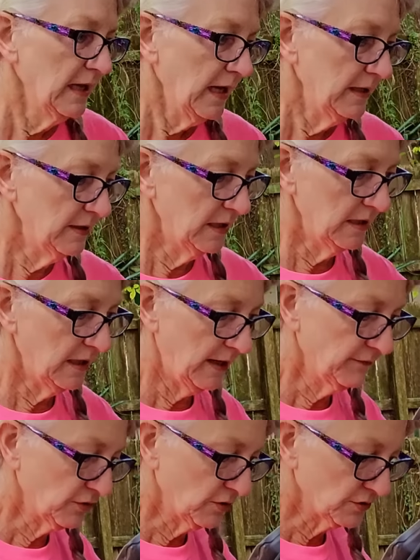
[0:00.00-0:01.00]
and then
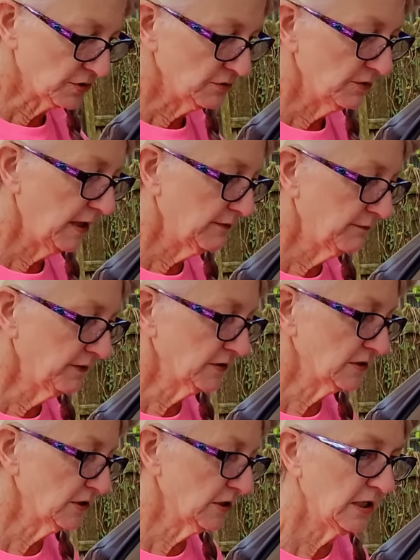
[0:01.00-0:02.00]
after it goes through that
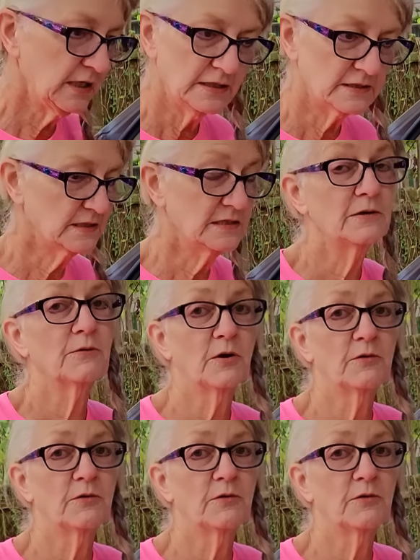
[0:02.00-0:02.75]
filter, it's zero.